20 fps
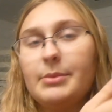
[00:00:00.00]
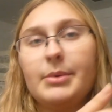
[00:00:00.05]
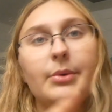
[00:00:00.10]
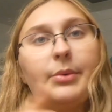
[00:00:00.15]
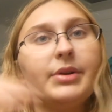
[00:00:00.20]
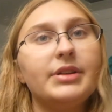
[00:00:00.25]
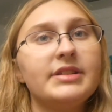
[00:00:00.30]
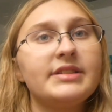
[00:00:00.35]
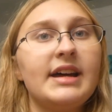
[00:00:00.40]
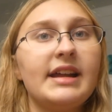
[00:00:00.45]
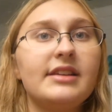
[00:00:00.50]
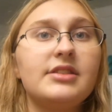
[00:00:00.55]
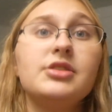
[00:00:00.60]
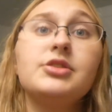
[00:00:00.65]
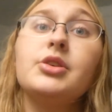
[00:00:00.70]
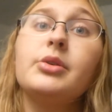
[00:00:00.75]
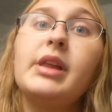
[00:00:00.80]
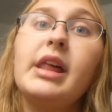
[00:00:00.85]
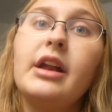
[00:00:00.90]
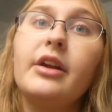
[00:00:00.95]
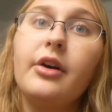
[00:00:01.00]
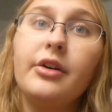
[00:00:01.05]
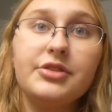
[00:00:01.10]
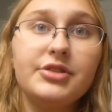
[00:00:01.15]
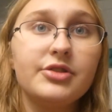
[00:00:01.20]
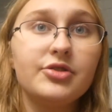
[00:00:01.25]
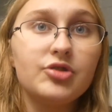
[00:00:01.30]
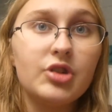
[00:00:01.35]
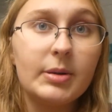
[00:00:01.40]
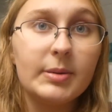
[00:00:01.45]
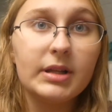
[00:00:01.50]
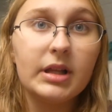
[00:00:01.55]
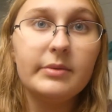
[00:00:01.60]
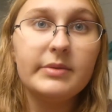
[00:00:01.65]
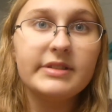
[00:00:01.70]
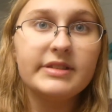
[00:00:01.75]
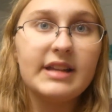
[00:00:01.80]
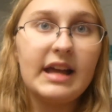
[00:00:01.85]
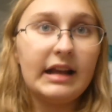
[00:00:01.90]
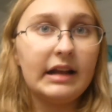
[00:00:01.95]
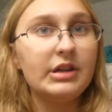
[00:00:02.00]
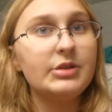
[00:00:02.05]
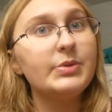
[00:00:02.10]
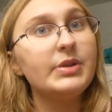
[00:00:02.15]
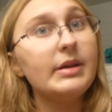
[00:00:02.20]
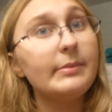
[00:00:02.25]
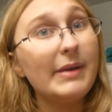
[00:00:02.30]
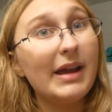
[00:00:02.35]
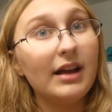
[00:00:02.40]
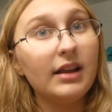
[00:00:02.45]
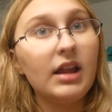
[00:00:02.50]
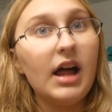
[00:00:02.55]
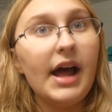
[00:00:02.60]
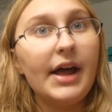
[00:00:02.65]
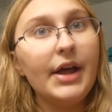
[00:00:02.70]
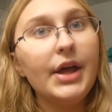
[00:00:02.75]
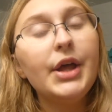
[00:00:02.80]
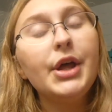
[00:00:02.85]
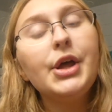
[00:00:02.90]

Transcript: but we decided to donate it all to the drama club instead because we didn't make a lot.